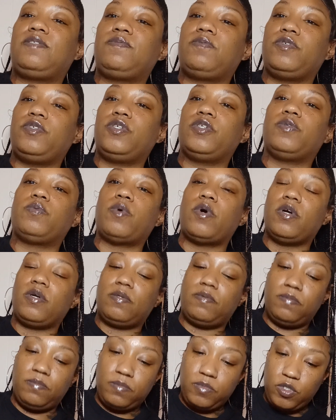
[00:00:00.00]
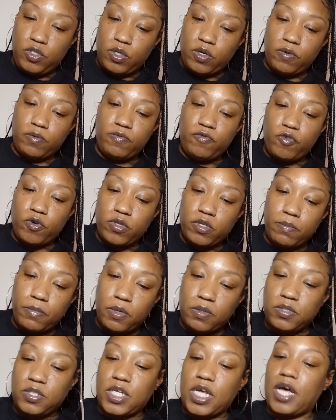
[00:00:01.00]
for your work, you know, for the
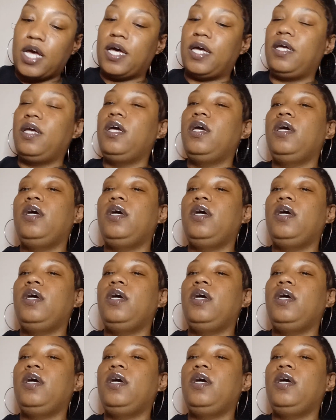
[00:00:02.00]
Most High.